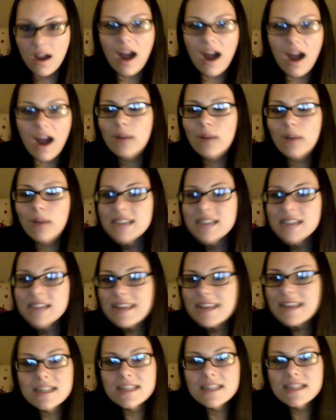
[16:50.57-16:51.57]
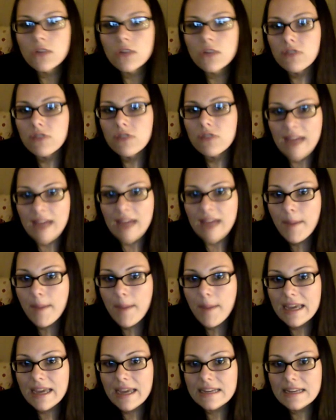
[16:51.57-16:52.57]
I would take this over the lap
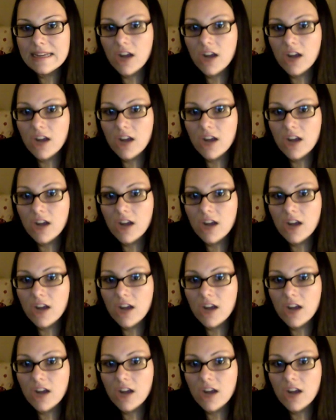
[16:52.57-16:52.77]
band and the